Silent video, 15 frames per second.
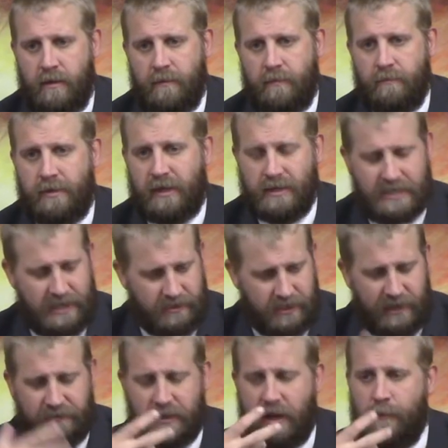because he is
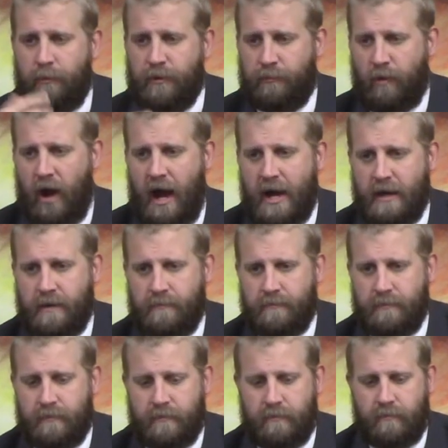lifted up with pride.
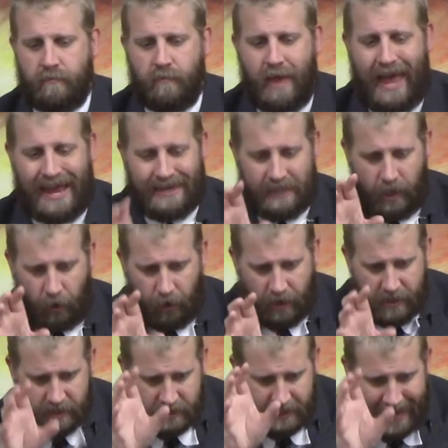And there
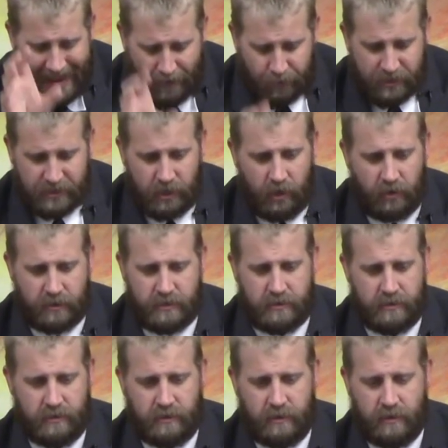is a result.
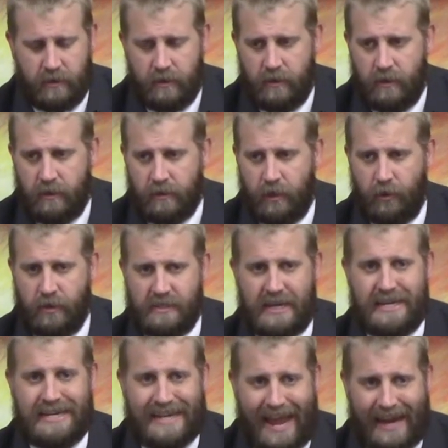There is a
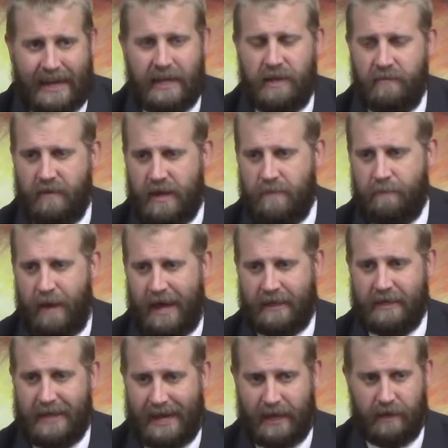negative impact, a
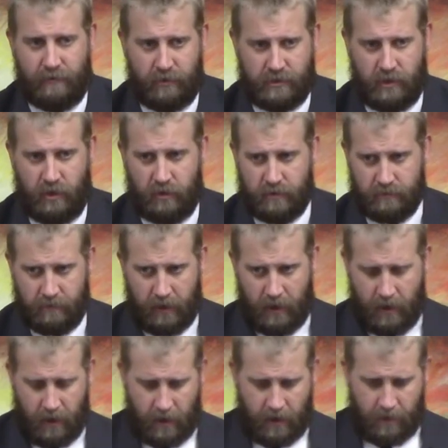negative result
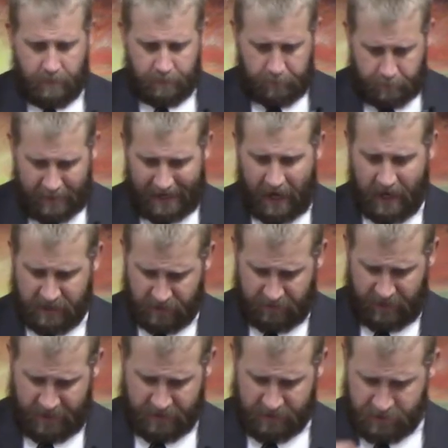because of
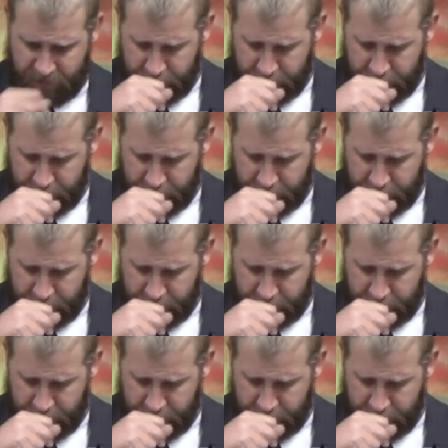his